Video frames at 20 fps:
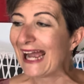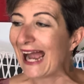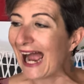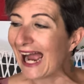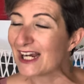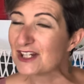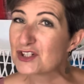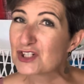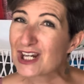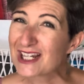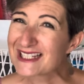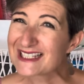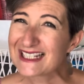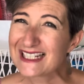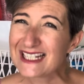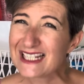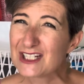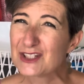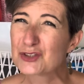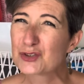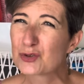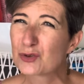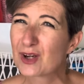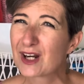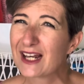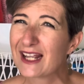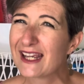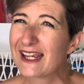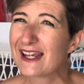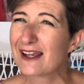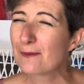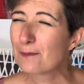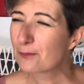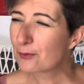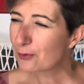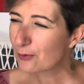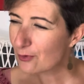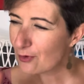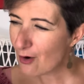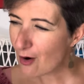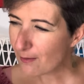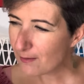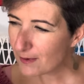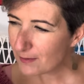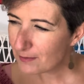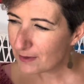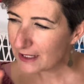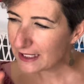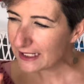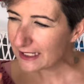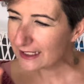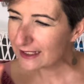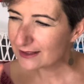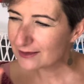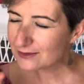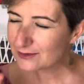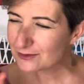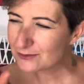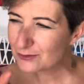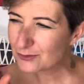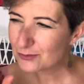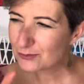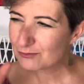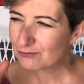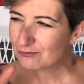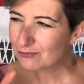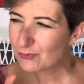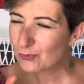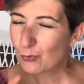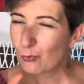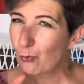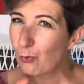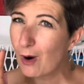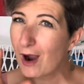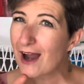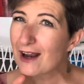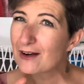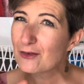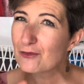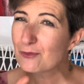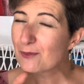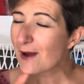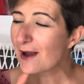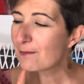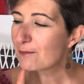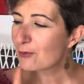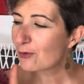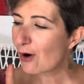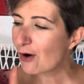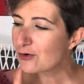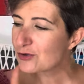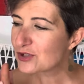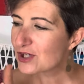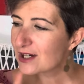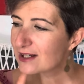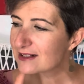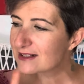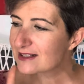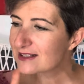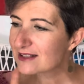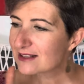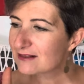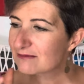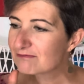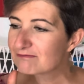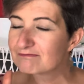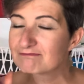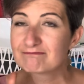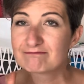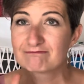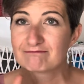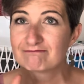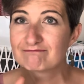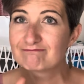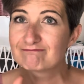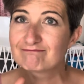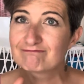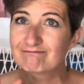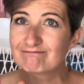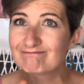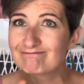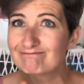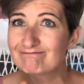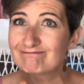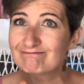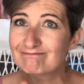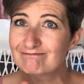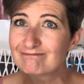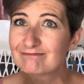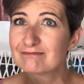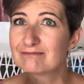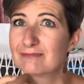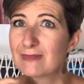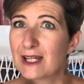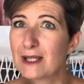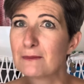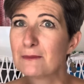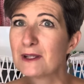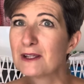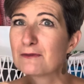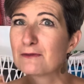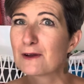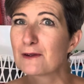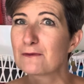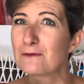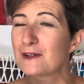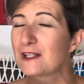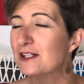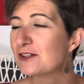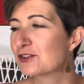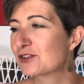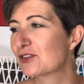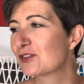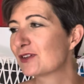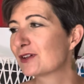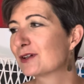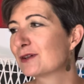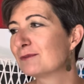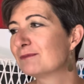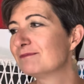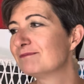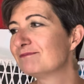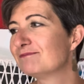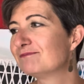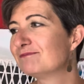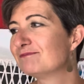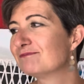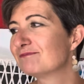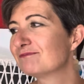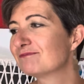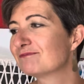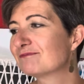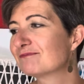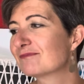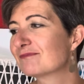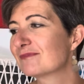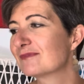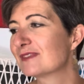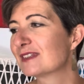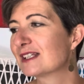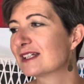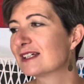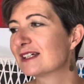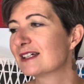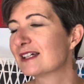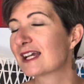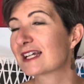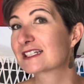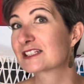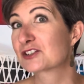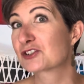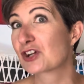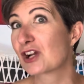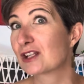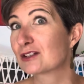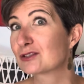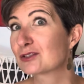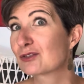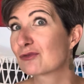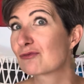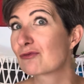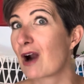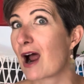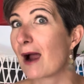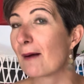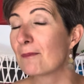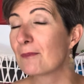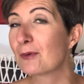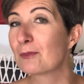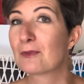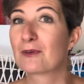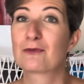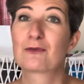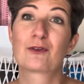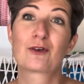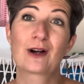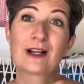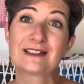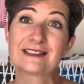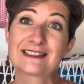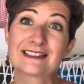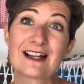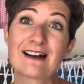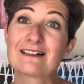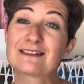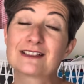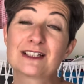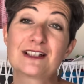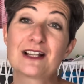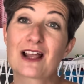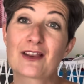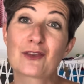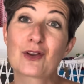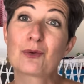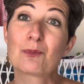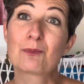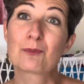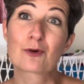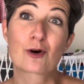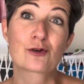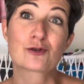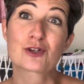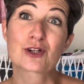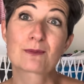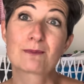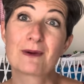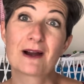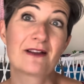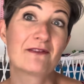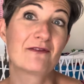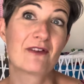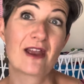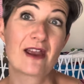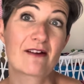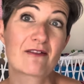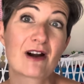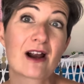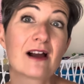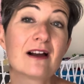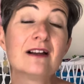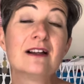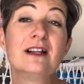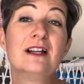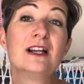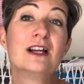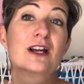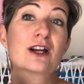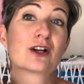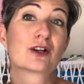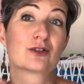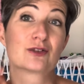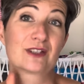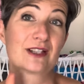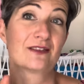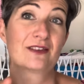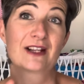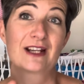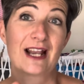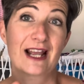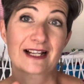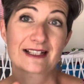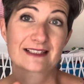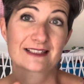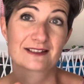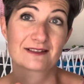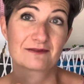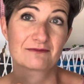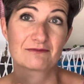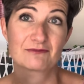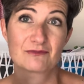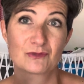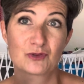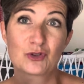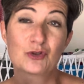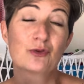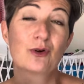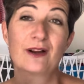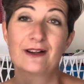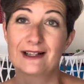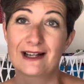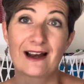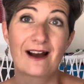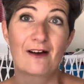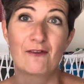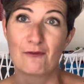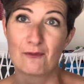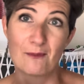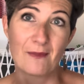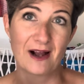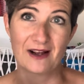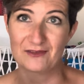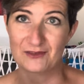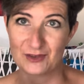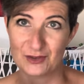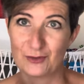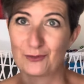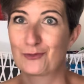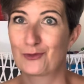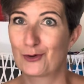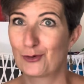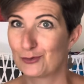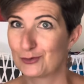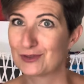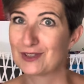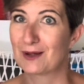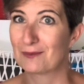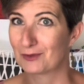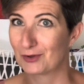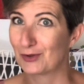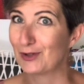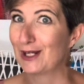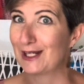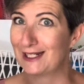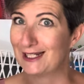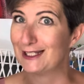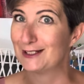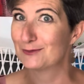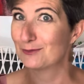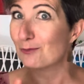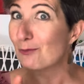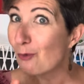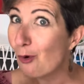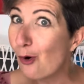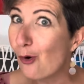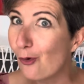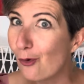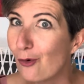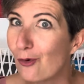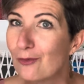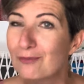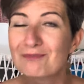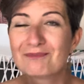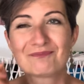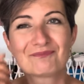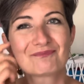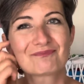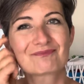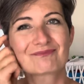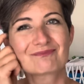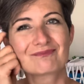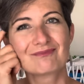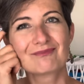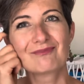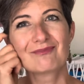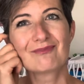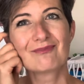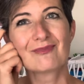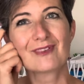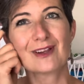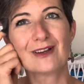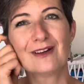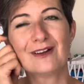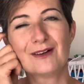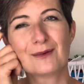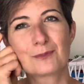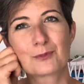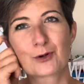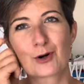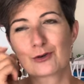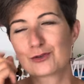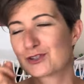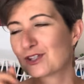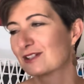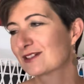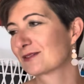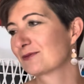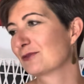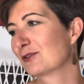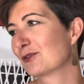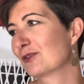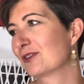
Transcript: I just need to clear probably one of my projects. Hmm, maybe if I finish the, the Excelsior wrap before I start another project by Vera, because in the next two and a half months, of course, I'm going to need more uh, projects for